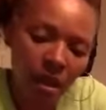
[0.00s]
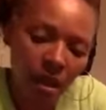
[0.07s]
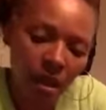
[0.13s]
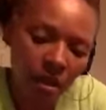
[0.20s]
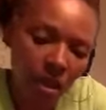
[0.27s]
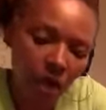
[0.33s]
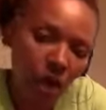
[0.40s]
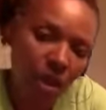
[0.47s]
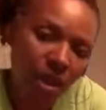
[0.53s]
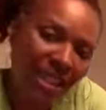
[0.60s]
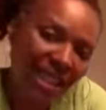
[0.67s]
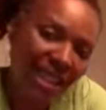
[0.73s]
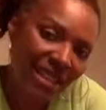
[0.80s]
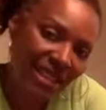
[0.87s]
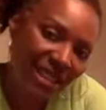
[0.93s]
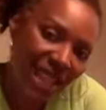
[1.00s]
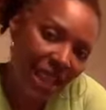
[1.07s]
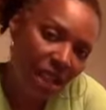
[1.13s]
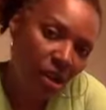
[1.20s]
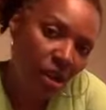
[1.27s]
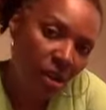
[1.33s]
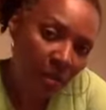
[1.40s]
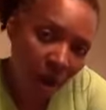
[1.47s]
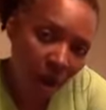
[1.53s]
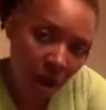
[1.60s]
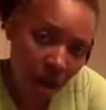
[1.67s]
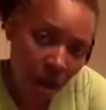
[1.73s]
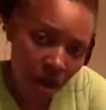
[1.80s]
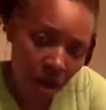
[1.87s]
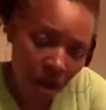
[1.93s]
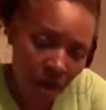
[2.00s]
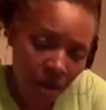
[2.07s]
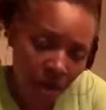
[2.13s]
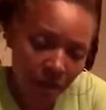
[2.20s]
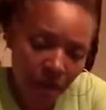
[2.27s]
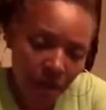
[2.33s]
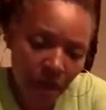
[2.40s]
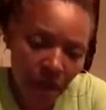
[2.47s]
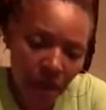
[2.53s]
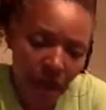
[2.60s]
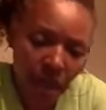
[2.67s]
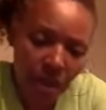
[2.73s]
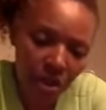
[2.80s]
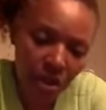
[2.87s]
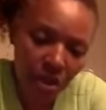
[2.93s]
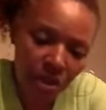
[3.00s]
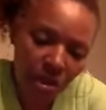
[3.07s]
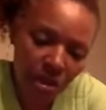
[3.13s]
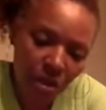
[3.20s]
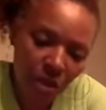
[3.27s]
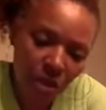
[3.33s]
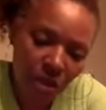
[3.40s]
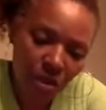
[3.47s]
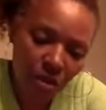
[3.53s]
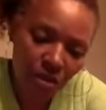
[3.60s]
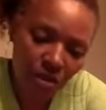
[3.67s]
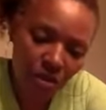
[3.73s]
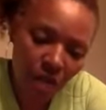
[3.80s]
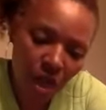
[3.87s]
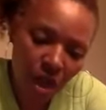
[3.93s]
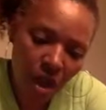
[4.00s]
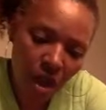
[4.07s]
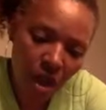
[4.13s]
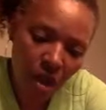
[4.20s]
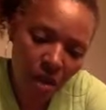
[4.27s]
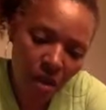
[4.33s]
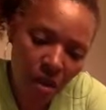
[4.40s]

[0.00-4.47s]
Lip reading: You're going to then take your marker and you're just going to draw